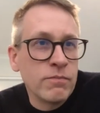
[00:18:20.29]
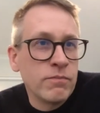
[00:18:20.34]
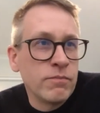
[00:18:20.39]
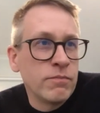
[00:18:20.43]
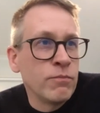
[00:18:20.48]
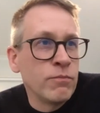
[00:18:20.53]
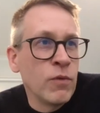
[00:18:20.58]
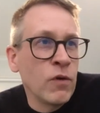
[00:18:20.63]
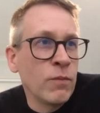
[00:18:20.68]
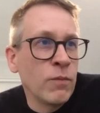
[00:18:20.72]

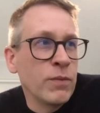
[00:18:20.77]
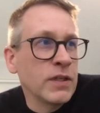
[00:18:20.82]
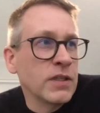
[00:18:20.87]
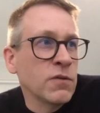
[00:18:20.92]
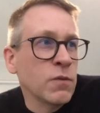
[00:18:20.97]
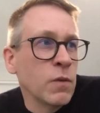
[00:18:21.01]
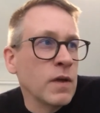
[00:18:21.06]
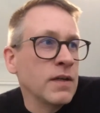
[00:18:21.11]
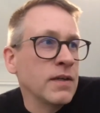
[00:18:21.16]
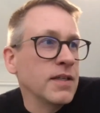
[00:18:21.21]
move
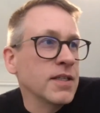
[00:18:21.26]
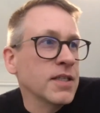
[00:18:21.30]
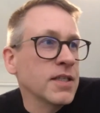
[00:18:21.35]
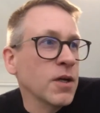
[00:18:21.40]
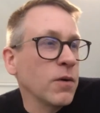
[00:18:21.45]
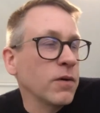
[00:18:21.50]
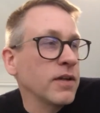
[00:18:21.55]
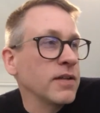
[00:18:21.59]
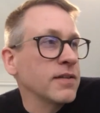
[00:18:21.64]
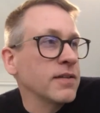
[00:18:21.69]
between
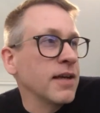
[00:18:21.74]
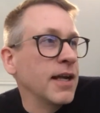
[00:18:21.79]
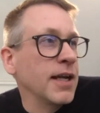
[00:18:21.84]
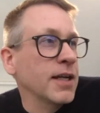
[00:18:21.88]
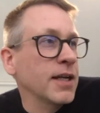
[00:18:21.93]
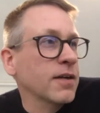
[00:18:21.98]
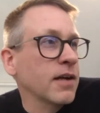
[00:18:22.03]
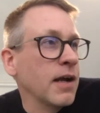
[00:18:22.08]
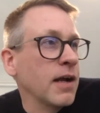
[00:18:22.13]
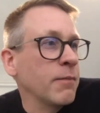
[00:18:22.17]
Discord and
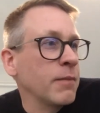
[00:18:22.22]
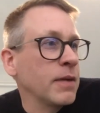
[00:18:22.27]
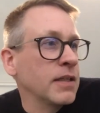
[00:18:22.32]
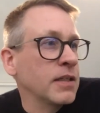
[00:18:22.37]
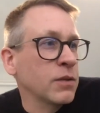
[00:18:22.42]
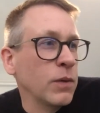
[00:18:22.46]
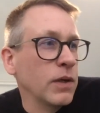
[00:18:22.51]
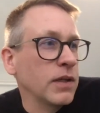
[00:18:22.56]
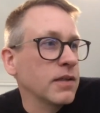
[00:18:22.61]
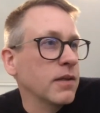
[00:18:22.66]
Telegram and
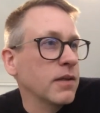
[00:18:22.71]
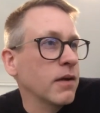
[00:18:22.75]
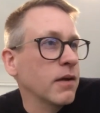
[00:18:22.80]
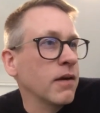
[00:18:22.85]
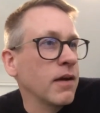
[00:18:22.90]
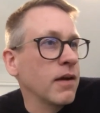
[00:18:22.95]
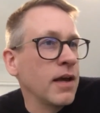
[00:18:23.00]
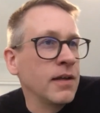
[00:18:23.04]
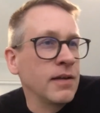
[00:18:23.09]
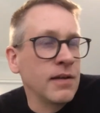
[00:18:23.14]
Twitter
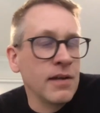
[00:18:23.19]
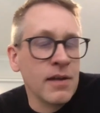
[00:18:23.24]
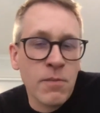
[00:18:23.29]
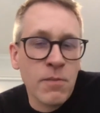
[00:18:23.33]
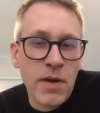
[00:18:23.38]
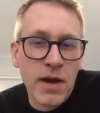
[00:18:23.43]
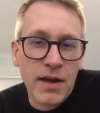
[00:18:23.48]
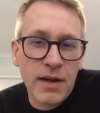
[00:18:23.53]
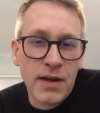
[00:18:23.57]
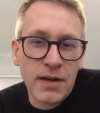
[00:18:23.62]
and
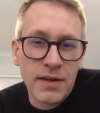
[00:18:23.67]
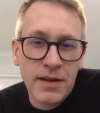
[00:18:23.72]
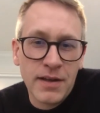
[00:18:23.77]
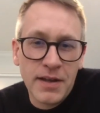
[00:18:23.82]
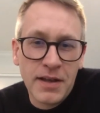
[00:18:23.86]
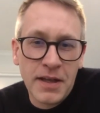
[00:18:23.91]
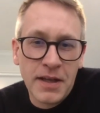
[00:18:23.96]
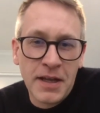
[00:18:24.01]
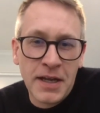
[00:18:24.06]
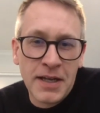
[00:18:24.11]
email
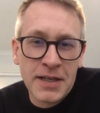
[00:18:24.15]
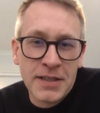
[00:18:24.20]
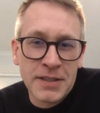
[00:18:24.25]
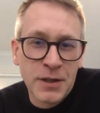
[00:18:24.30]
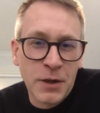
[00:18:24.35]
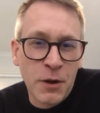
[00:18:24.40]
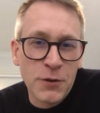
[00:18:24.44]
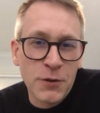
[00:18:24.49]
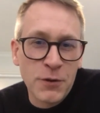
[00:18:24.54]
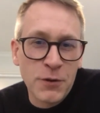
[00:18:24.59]

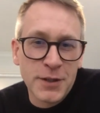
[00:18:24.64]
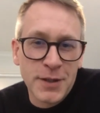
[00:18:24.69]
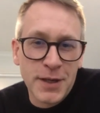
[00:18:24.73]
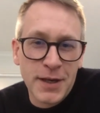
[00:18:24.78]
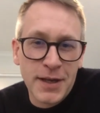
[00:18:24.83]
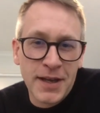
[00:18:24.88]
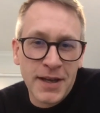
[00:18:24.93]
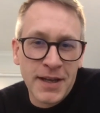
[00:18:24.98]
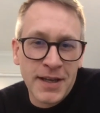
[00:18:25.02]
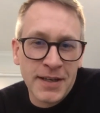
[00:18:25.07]

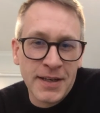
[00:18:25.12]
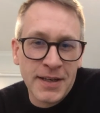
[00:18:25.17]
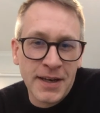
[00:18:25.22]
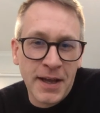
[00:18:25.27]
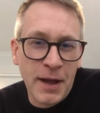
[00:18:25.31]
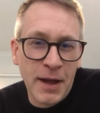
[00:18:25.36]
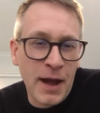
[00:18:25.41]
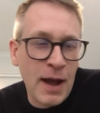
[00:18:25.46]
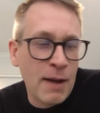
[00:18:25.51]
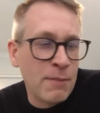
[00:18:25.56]
constantly, and
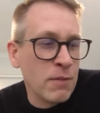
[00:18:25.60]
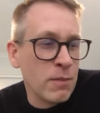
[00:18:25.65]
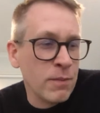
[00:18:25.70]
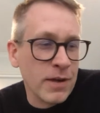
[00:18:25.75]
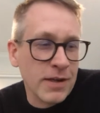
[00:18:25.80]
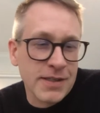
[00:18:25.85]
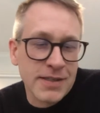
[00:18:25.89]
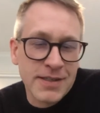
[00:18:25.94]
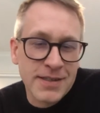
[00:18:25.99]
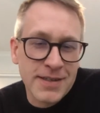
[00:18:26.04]
I'm a
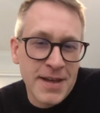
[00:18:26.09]
mess.